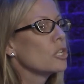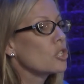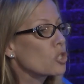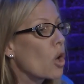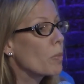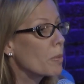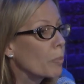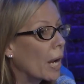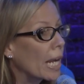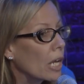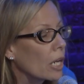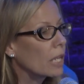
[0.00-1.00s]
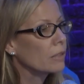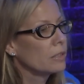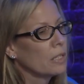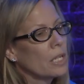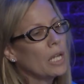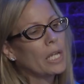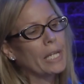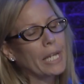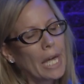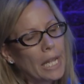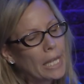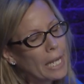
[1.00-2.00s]
Just go home and pray on it. You
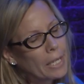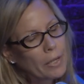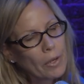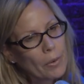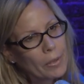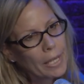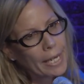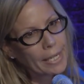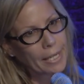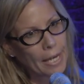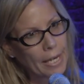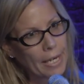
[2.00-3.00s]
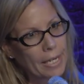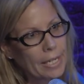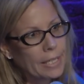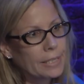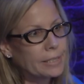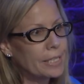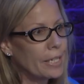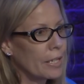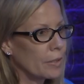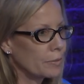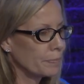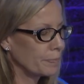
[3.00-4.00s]
got to let go and let God, you know?